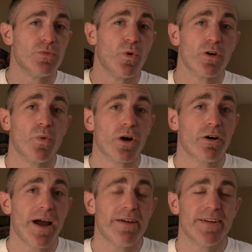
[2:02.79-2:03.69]
World of
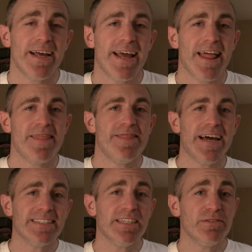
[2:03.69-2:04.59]
Warcraft.
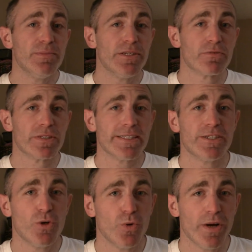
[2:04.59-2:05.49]
That seems to be a really
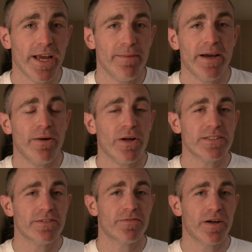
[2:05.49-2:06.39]
cool game. I
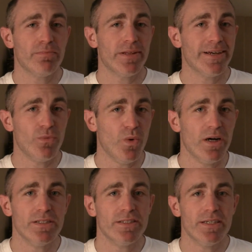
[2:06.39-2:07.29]
watched a friend play it
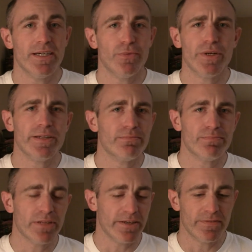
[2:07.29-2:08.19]
once. He
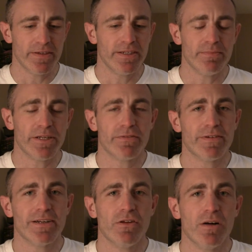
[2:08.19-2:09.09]
didn't play for
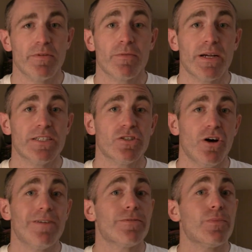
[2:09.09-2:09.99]
very long, but from what I
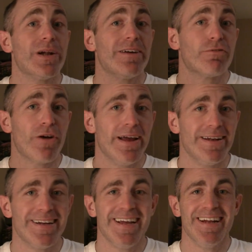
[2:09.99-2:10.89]
saw and from what I've read,
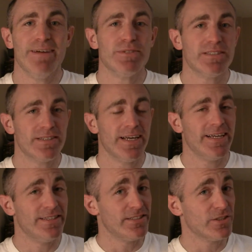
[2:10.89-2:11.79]
and again, this
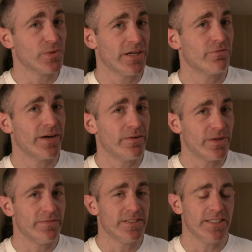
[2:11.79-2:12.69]
is just what I've read and
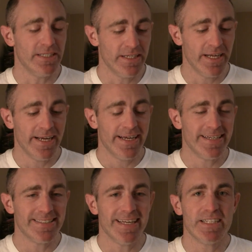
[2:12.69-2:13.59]
what I've seen,
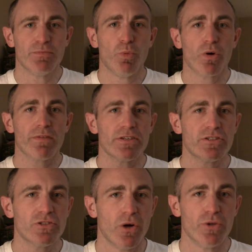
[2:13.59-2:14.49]
is that it's more of a
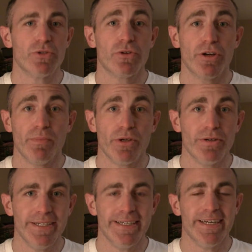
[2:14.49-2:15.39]
social
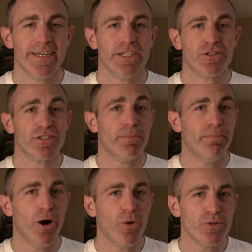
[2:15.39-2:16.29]
community. You're
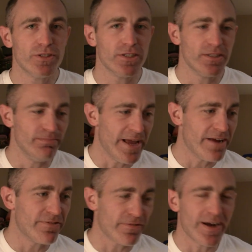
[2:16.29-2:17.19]
supposed to
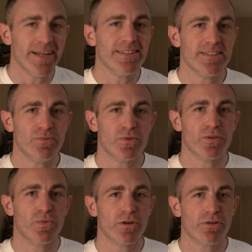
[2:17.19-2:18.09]
make friends in World
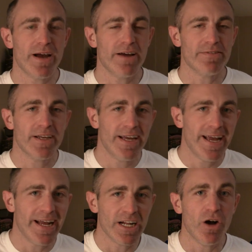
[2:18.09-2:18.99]
of Warcraft
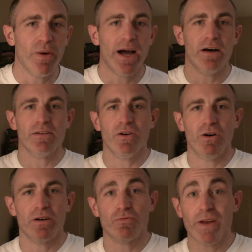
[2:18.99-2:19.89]
and go out
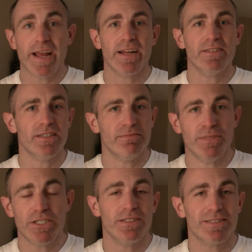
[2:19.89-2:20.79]
on raids and
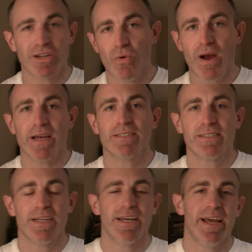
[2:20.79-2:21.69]
missions and quests,
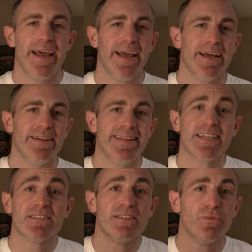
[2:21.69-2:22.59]
and
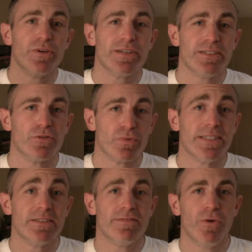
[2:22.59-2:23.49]
that's the
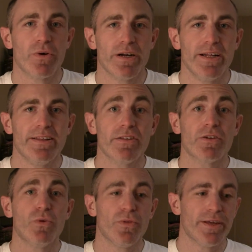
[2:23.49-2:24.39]
reason for it. And the other
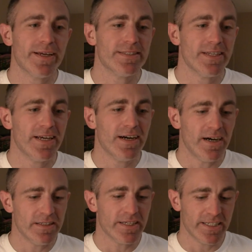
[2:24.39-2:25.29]
cool thing is,
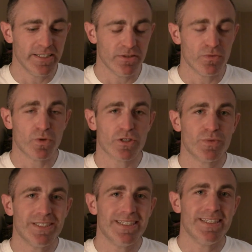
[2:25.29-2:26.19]
unlike Guild Wars,
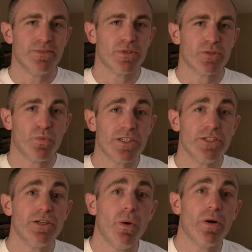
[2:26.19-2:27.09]
which once
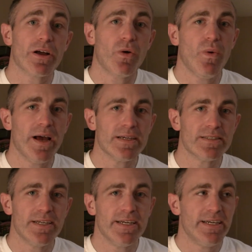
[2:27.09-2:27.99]
you go on a
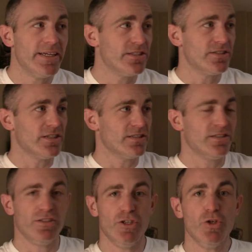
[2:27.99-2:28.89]
quest, it's just
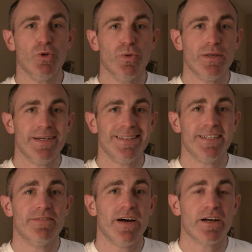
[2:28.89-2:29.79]
you in the
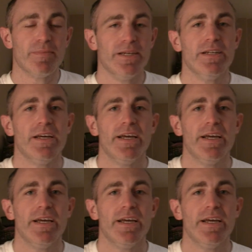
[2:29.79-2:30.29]
environment.